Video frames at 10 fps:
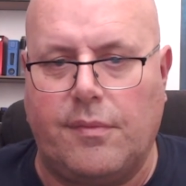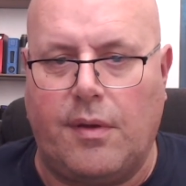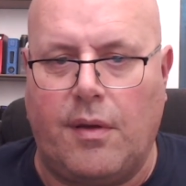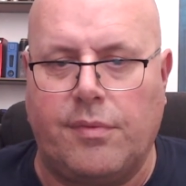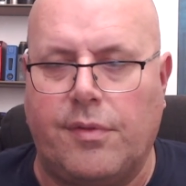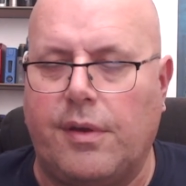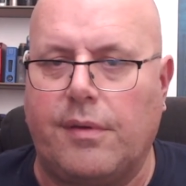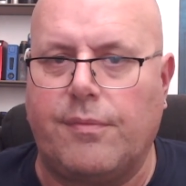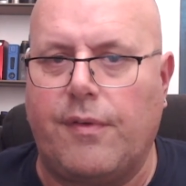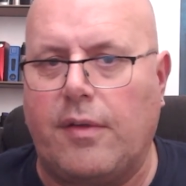onto your
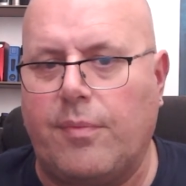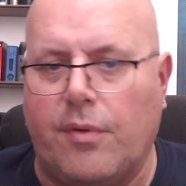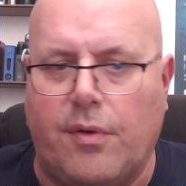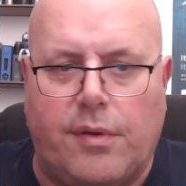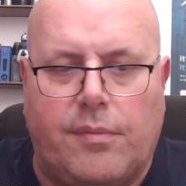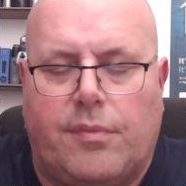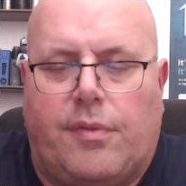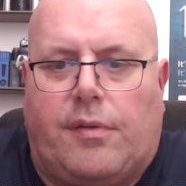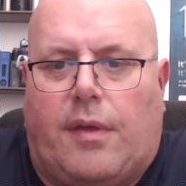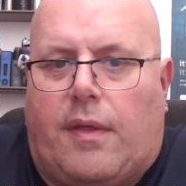Facebook or
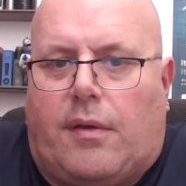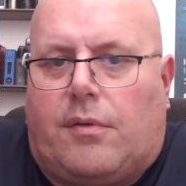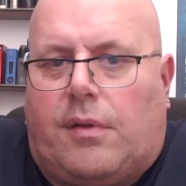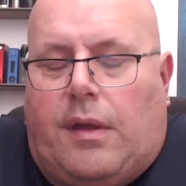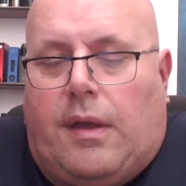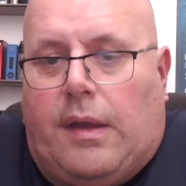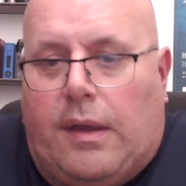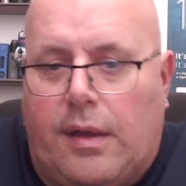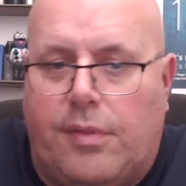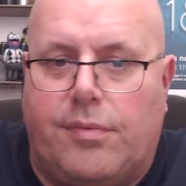things like that, or
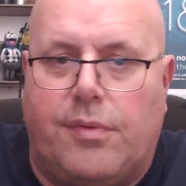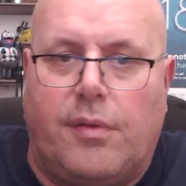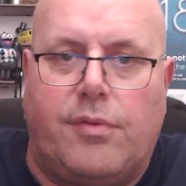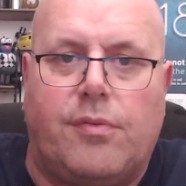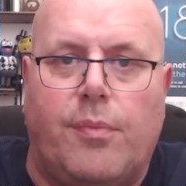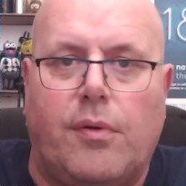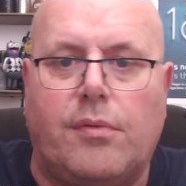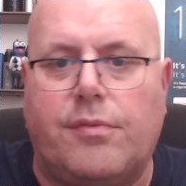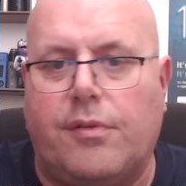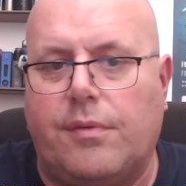a
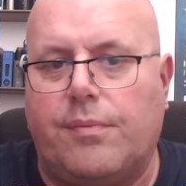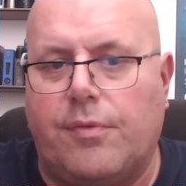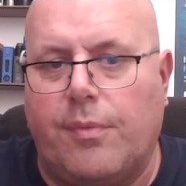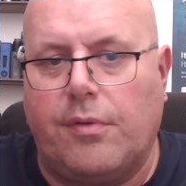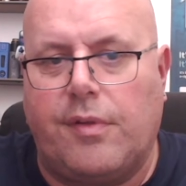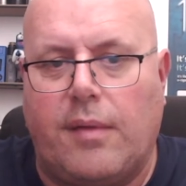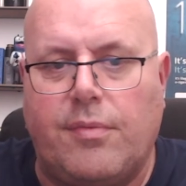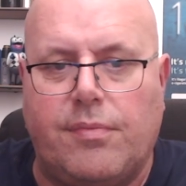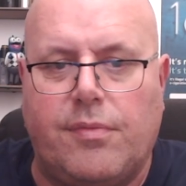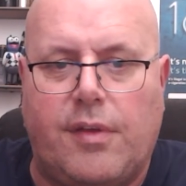small
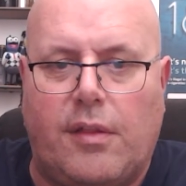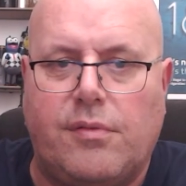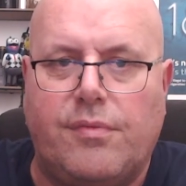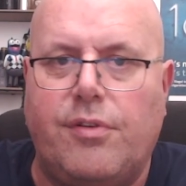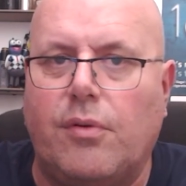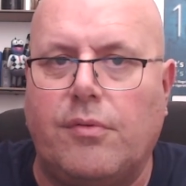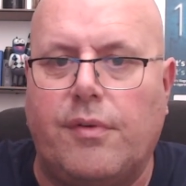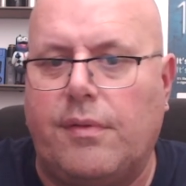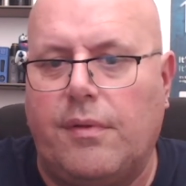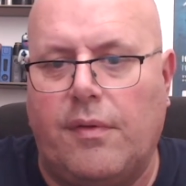time seller of
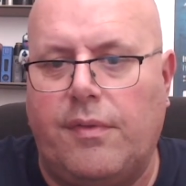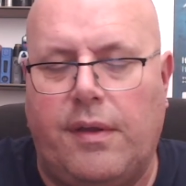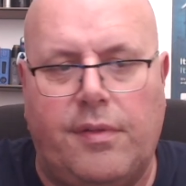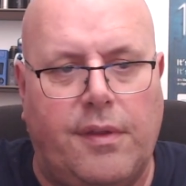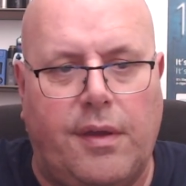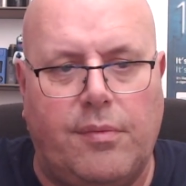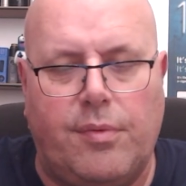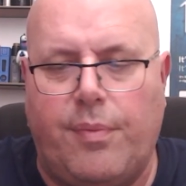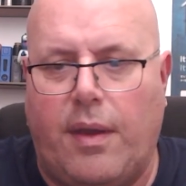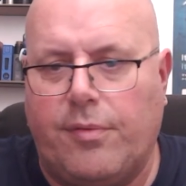jewellery on the internet,
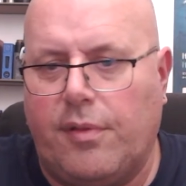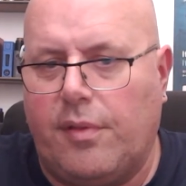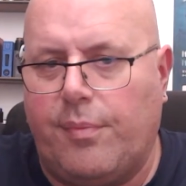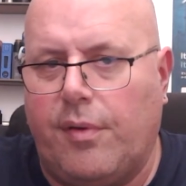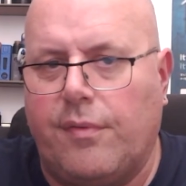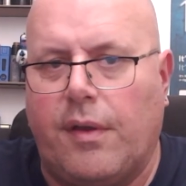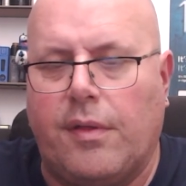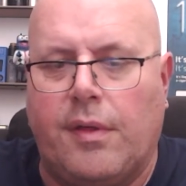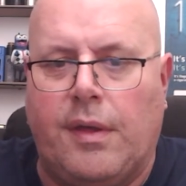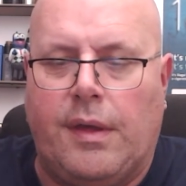it'd be absolutely perfect.
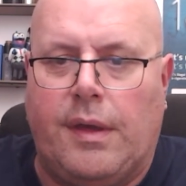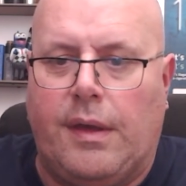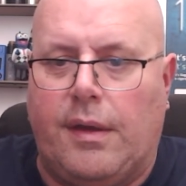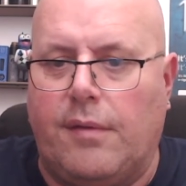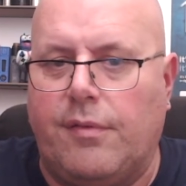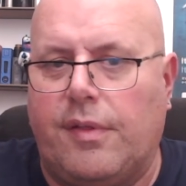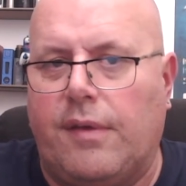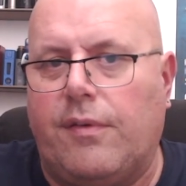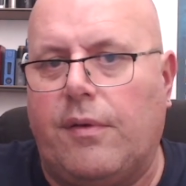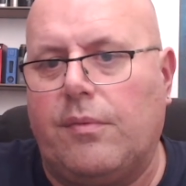Obviously,
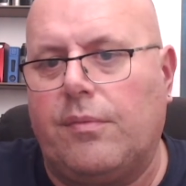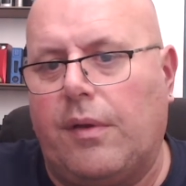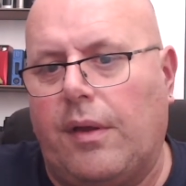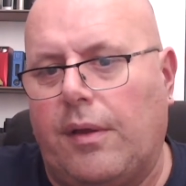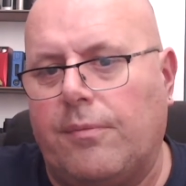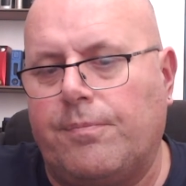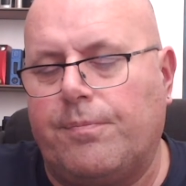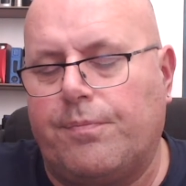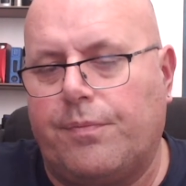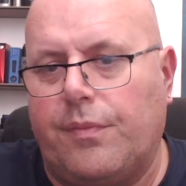if
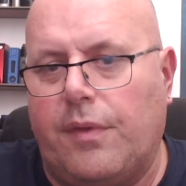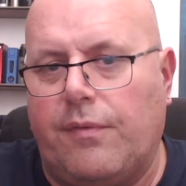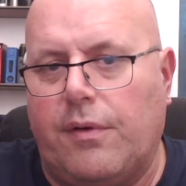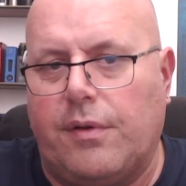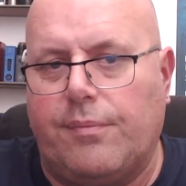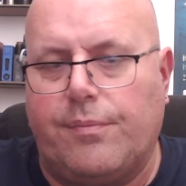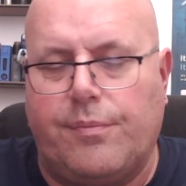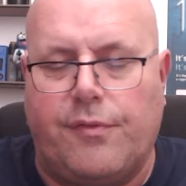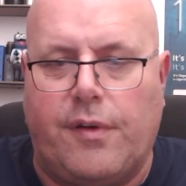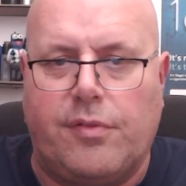you're a
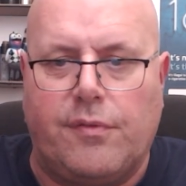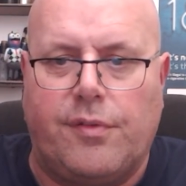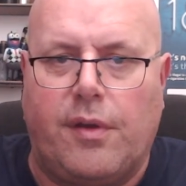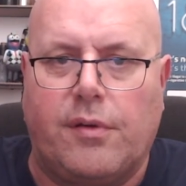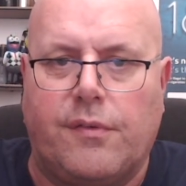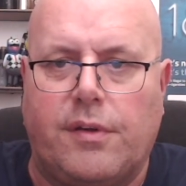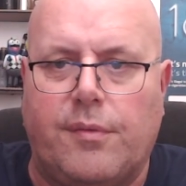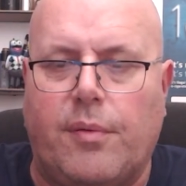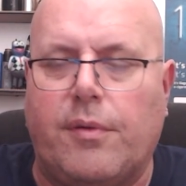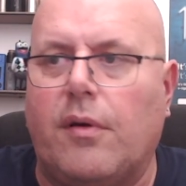professional photographer, you've
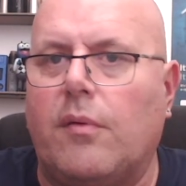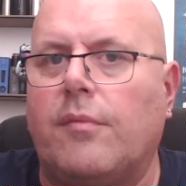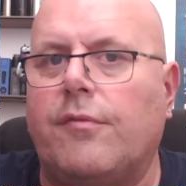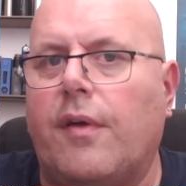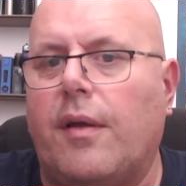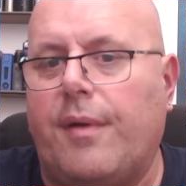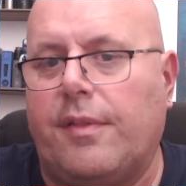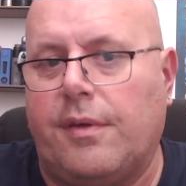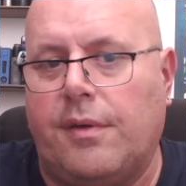probably got one far better.